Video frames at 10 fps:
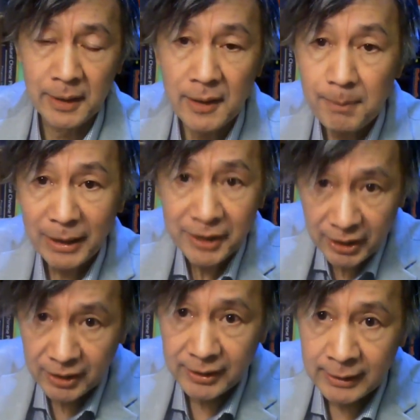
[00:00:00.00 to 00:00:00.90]
In
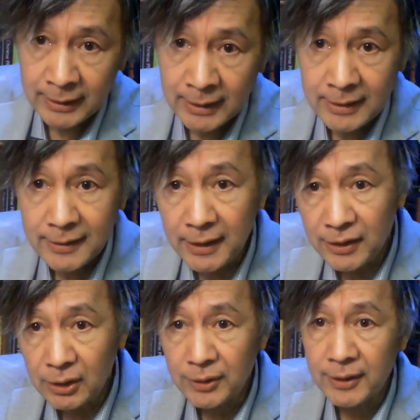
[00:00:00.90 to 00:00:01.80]
particular, they
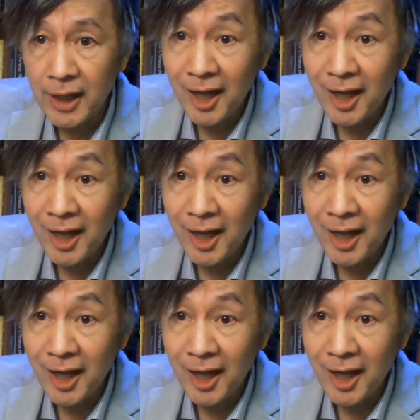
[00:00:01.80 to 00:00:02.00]
use